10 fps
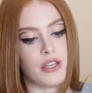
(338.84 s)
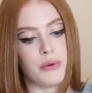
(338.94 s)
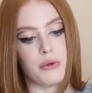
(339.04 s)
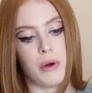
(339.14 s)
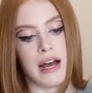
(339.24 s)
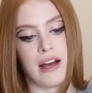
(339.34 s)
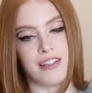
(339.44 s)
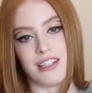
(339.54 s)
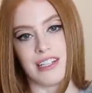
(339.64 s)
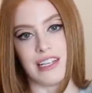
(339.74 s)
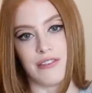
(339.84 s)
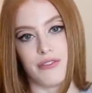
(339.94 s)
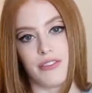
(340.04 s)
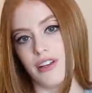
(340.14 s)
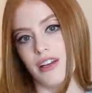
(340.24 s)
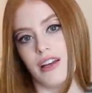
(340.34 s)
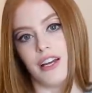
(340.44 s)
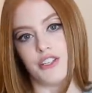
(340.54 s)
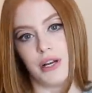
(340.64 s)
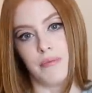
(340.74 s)
you would wear underneath
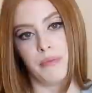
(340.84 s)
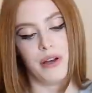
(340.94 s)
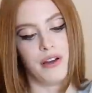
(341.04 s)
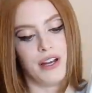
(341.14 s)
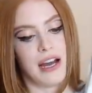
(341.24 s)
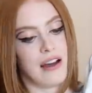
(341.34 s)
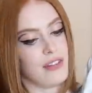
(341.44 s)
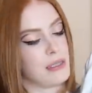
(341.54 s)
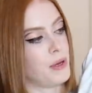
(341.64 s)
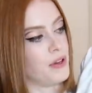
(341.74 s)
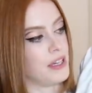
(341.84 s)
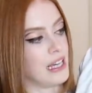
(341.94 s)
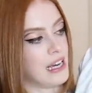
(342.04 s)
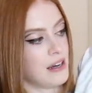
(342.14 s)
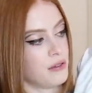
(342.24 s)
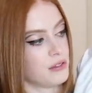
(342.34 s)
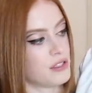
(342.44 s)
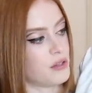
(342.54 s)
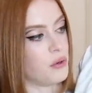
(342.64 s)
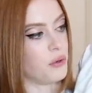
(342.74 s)
a jumper and have this poking
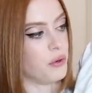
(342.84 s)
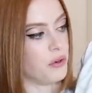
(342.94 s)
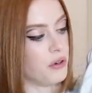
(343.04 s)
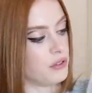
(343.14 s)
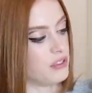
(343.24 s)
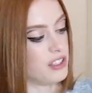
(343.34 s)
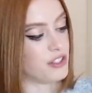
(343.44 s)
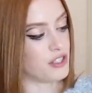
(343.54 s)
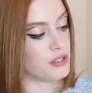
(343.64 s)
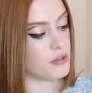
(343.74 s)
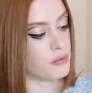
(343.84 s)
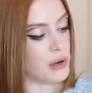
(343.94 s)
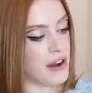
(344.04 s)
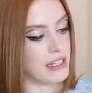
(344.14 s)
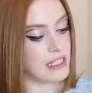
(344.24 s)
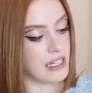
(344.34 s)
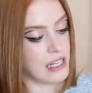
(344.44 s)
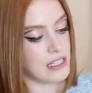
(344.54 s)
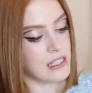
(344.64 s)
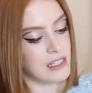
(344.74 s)
out, or you could just wear it as it
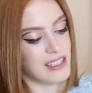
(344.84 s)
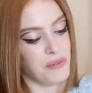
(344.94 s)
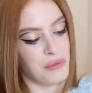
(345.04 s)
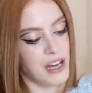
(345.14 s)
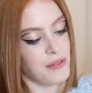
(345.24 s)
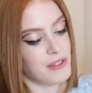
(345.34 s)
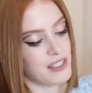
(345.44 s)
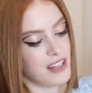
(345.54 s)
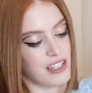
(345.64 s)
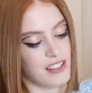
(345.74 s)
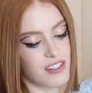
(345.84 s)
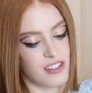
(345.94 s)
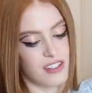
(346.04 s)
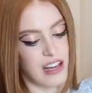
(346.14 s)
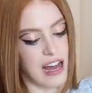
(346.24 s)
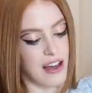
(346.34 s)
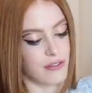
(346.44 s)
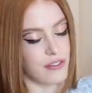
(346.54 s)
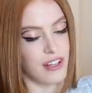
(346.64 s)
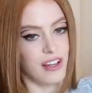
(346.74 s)
is. And sometimes it's nice just to
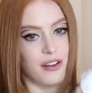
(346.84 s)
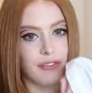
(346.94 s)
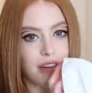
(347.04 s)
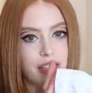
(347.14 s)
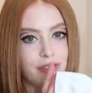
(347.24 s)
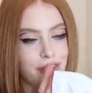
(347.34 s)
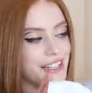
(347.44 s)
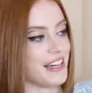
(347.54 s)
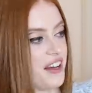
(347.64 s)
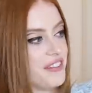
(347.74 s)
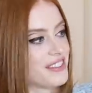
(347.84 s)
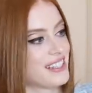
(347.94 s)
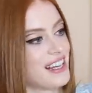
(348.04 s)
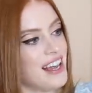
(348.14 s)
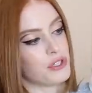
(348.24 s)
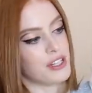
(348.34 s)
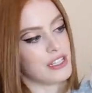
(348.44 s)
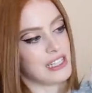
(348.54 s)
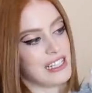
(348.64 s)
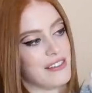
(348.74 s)
have fuss-free cuffs, but also
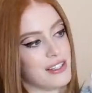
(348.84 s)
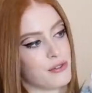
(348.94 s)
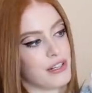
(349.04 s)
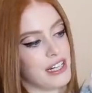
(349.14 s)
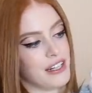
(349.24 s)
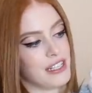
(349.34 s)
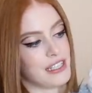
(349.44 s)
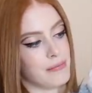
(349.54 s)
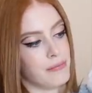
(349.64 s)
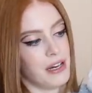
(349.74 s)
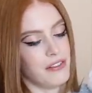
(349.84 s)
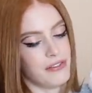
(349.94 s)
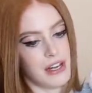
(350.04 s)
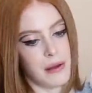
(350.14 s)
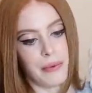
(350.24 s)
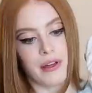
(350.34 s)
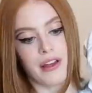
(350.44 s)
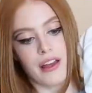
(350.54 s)
the sleeve is really nice and puffed up